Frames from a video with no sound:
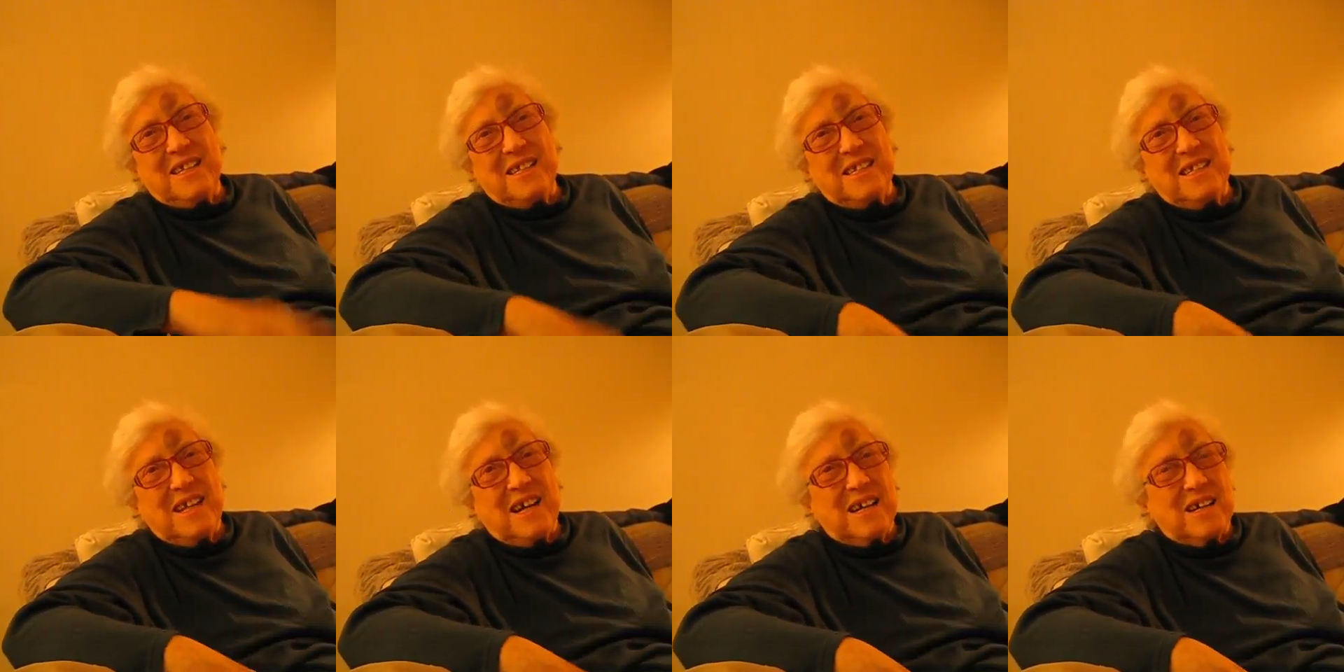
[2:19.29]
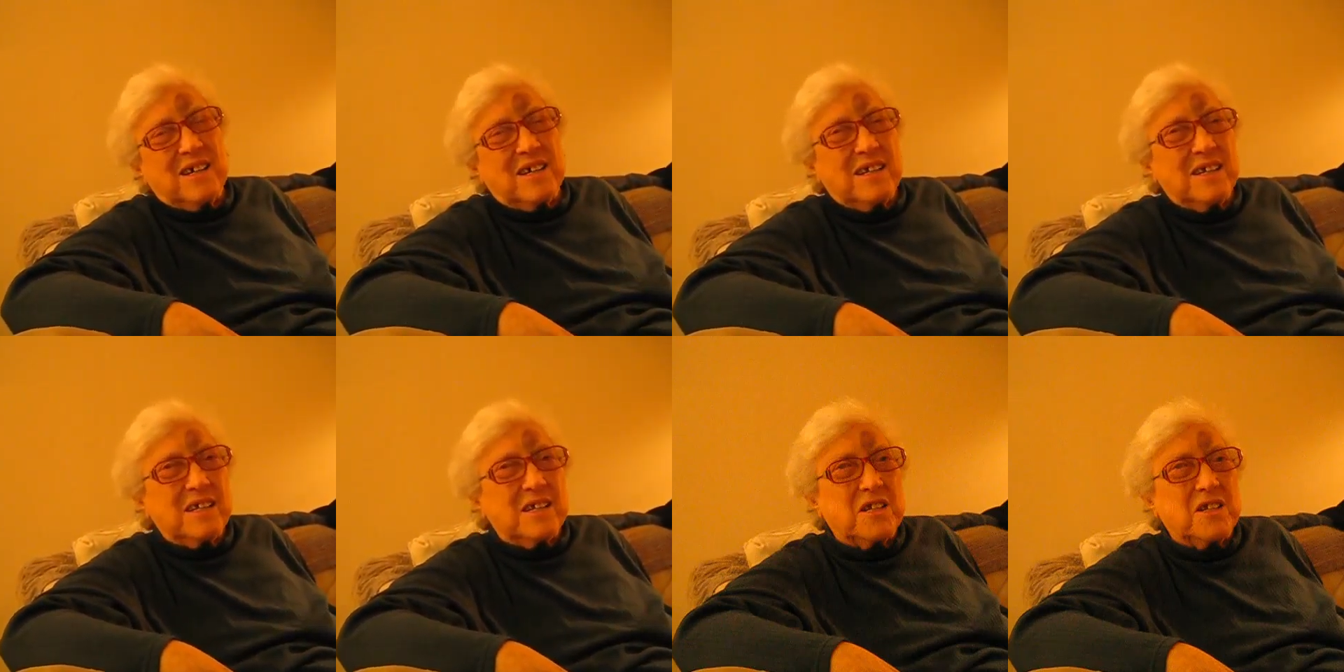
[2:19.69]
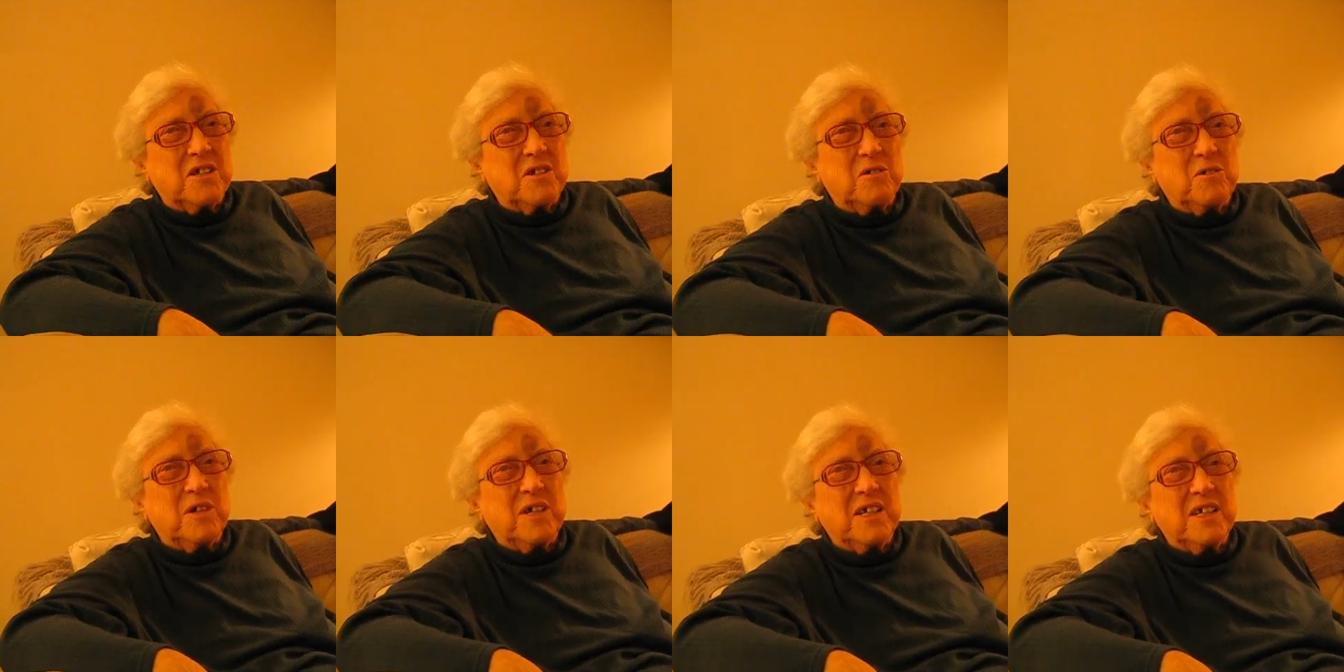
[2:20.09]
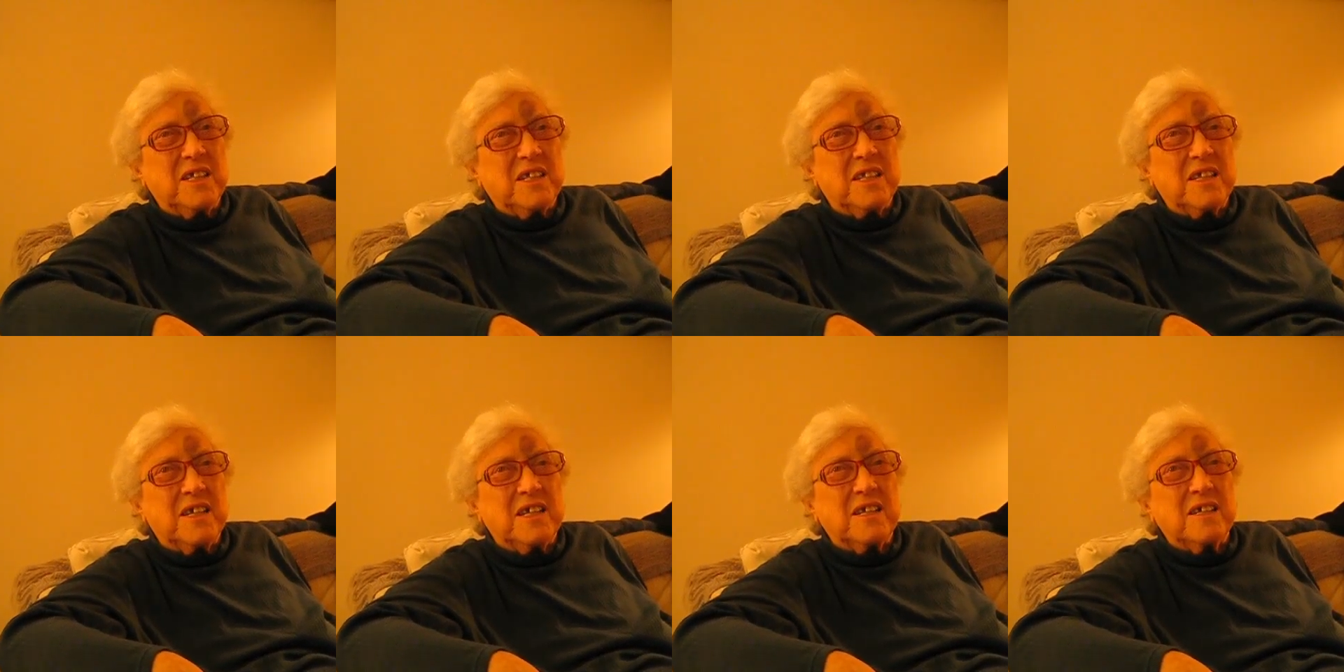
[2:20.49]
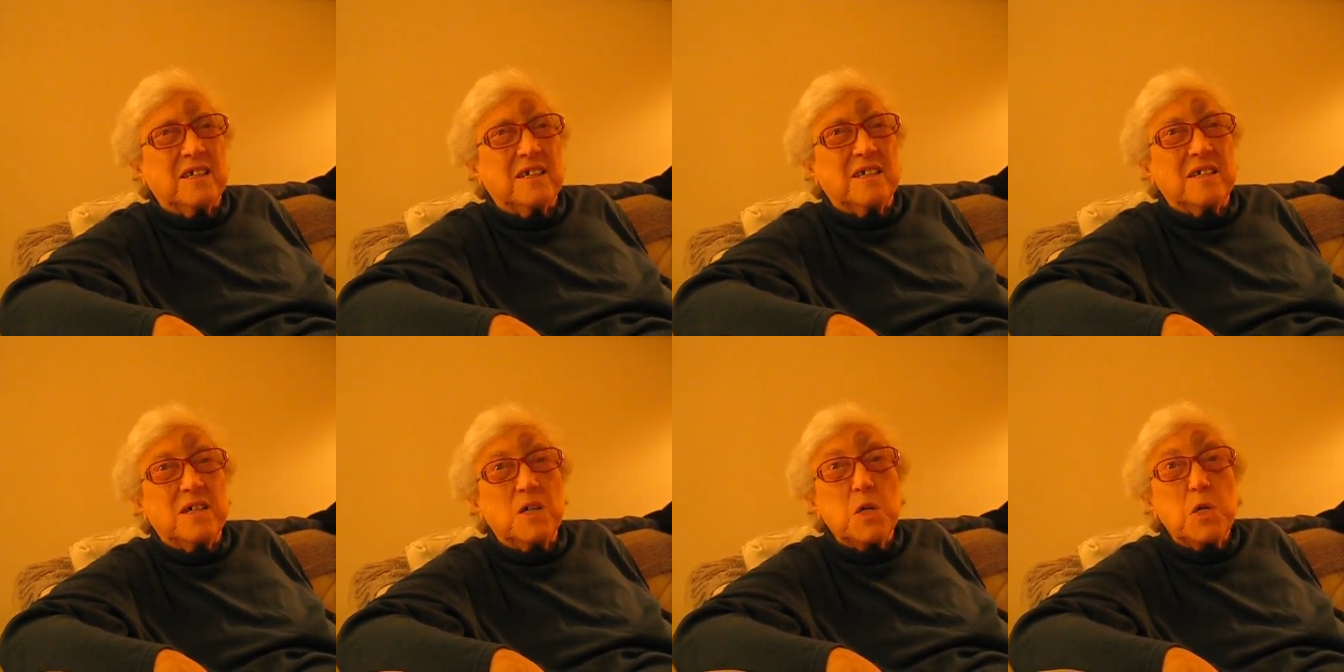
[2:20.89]
not gonna do anything.
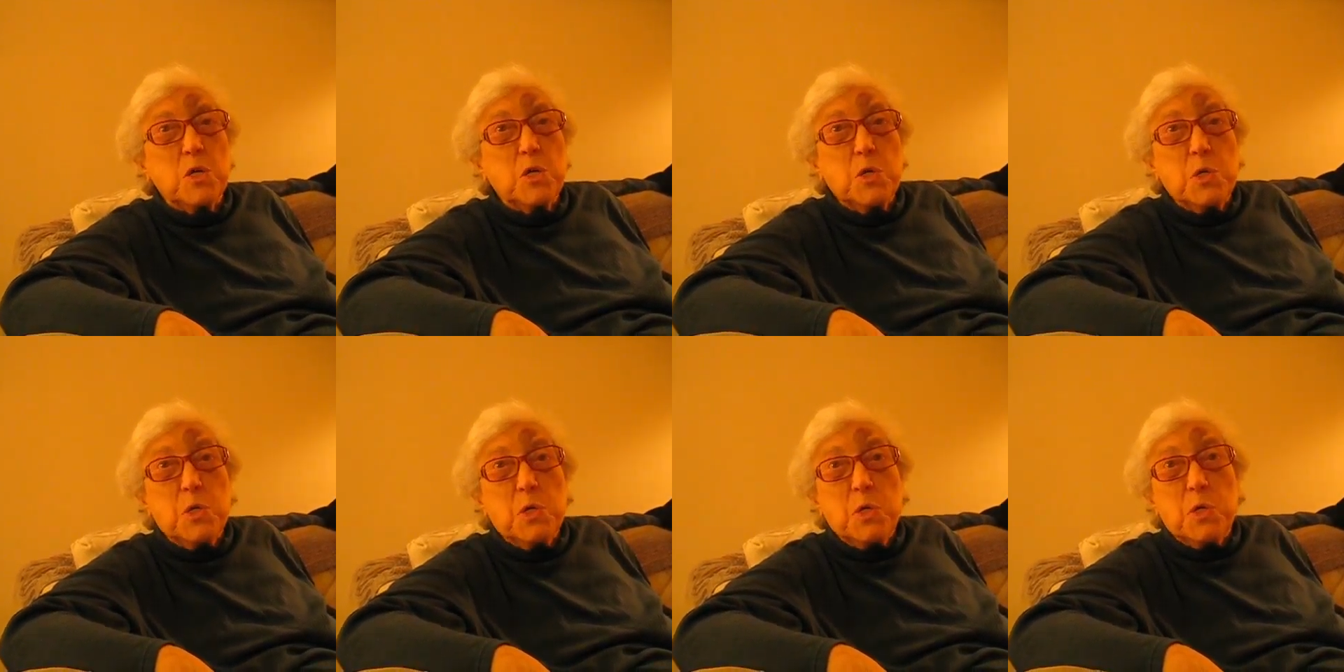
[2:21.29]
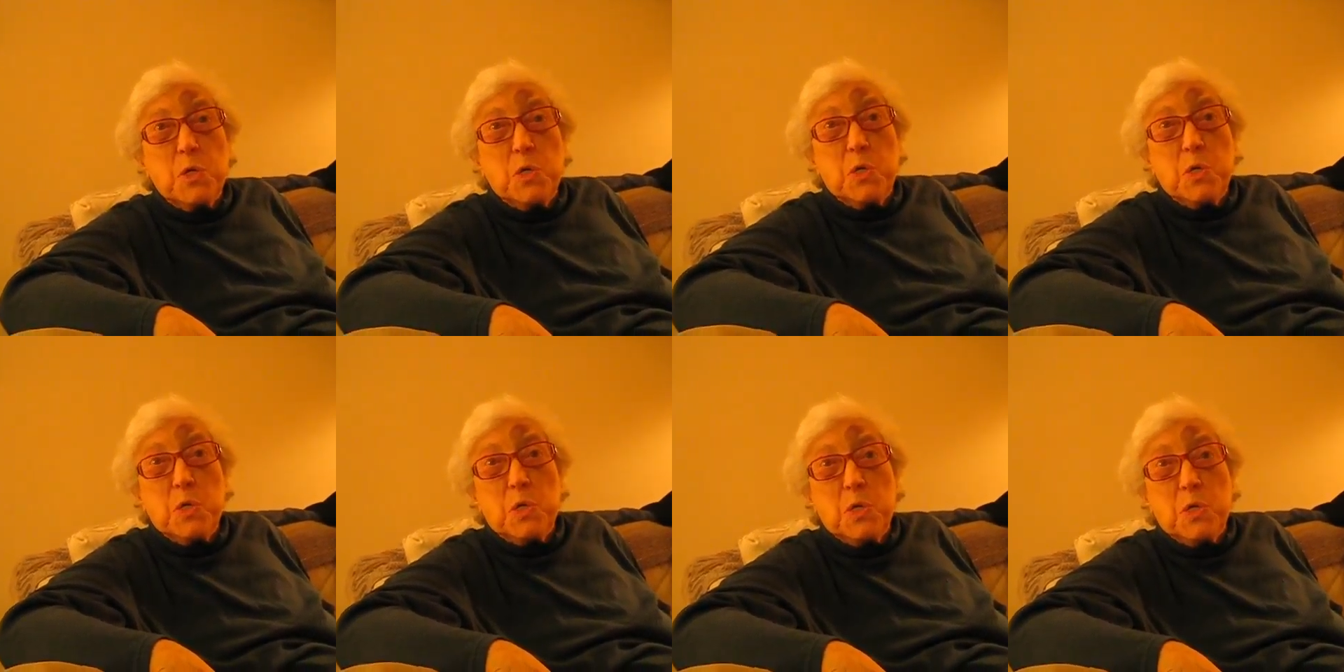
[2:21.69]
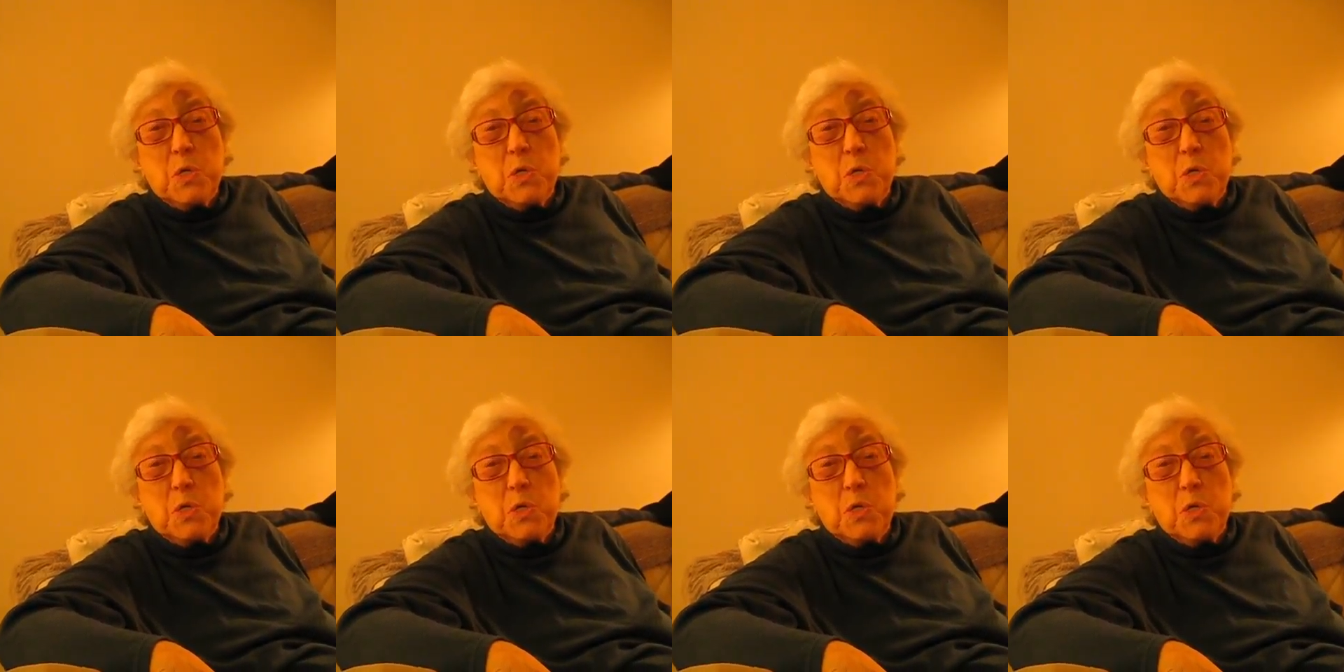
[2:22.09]
Well, he's he's doing